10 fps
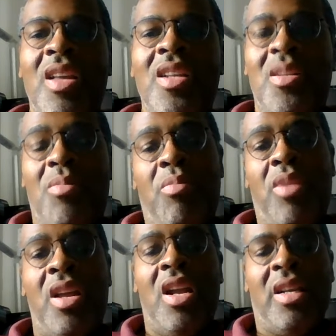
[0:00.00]
To be
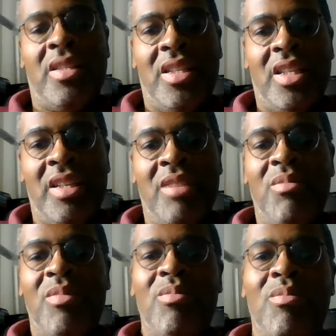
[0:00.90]
blunt, I see
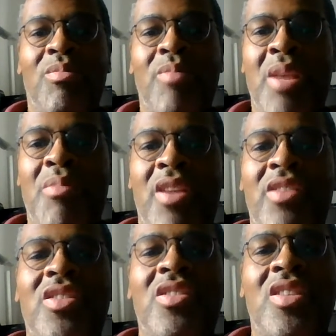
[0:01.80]
many
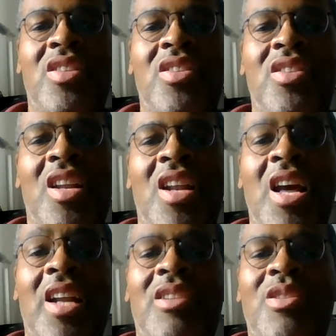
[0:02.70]
brothers and sisters
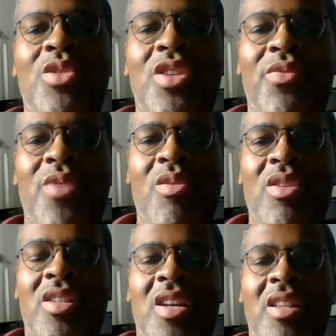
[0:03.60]
online losing
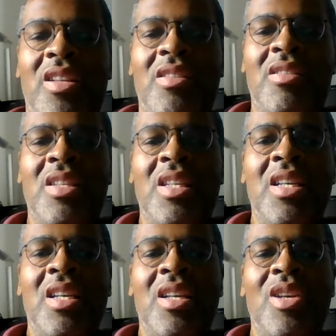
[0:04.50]
focus on this.
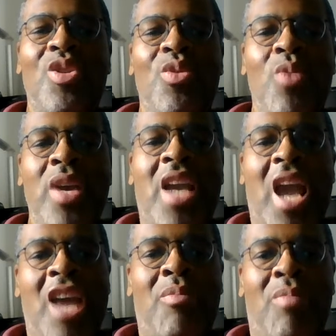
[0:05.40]
We
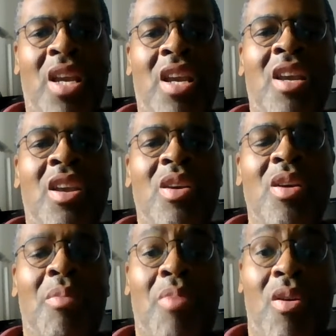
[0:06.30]
can't be
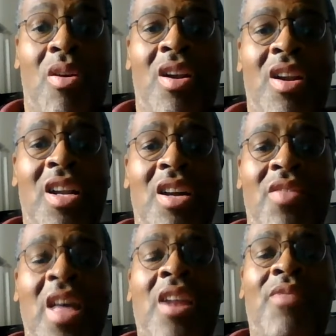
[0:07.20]
a part of
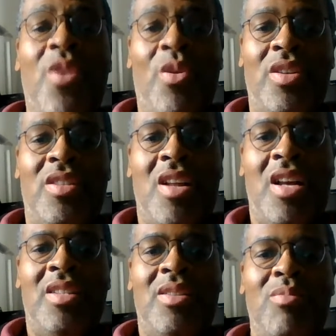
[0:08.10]
that focus
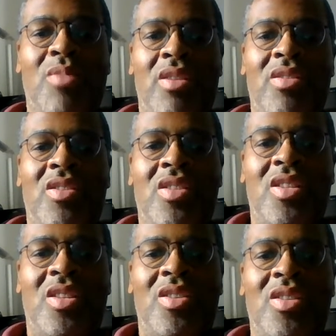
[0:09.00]
loss, brothers and
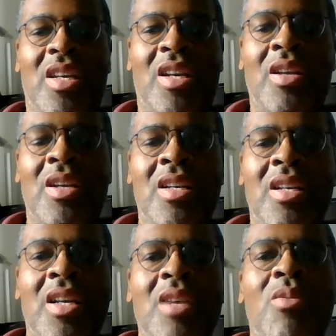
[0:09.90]
sisters.
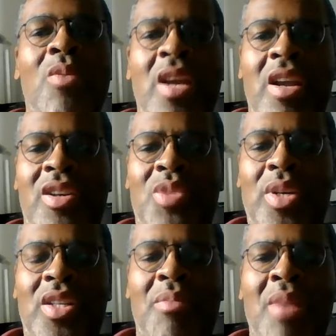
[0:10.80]
We here,
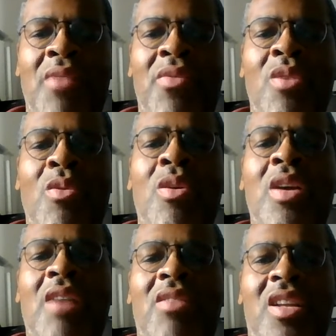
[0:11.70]
especially at Mountain View,
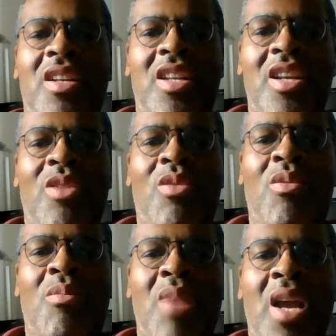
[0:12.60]
have to continue to
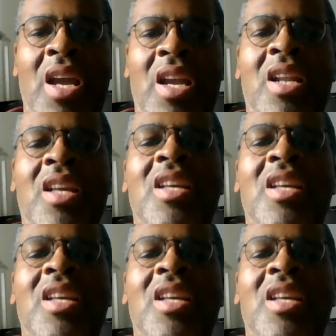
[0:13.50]
remain